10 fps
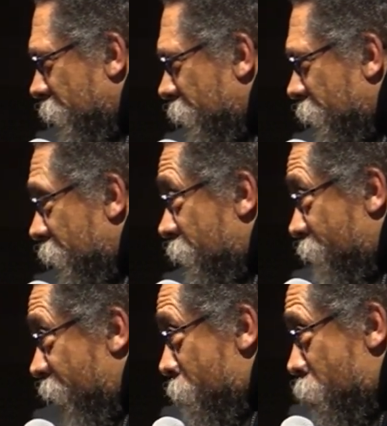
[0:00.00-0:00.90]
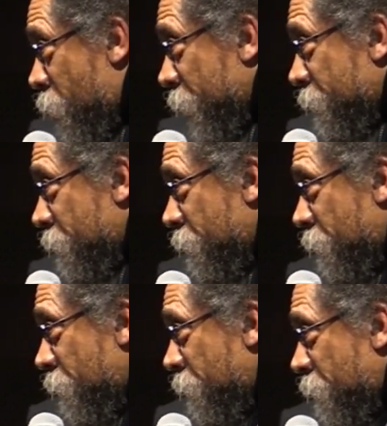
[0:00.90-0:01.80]
It's very important.
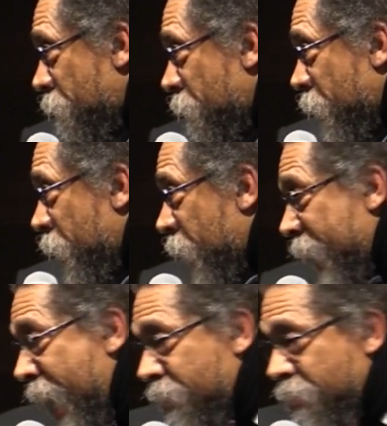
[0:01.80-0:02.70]
And actually,